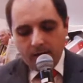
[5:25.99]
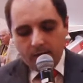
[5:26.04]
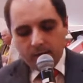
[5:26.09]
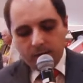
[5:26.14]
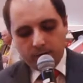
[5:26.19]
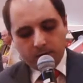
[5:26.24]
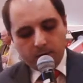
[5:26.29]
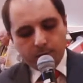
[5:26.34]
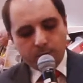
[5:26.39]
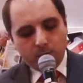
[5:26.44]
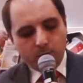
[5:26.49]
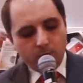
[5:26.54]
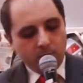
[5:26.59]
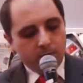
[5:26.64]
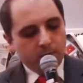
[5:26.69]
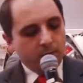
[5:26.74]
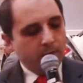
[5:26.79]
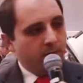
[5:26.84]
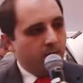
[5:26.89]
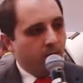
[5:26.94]
with the
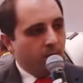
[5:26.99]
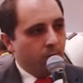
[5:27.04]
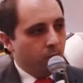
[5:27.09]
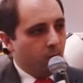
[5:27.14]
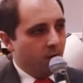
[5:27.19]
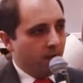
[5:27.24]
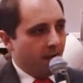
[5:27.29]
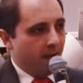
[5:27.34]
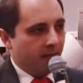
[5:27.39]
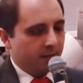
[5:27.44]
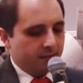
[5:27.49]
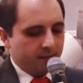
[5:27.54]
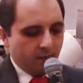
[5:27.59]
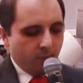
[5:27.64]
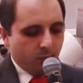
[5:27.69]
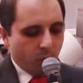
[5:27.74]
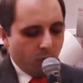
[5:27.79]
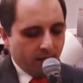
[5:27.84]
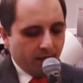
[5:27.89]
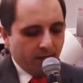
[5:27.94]
proven
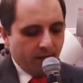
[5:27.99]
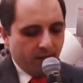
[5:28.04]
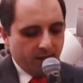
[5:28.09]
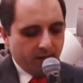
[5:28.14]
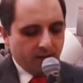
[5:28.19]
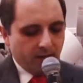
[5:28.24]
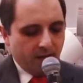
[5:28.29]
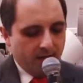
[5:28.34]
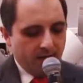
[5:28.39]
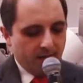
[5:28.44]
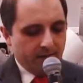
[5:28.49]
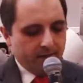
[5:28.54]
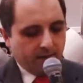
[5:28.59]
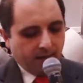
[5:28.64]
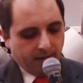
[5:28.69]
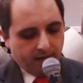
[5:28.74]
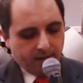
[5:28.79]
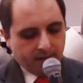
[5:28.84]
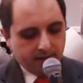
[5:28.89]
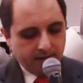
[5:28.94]
VUX1HA
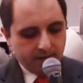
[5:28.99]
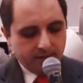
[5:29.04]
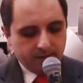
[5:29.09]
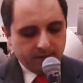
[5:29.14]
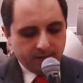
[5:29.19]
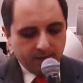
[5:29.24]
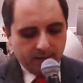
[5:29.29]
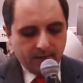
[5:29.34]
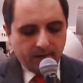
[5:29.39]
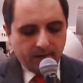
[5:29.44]
scanners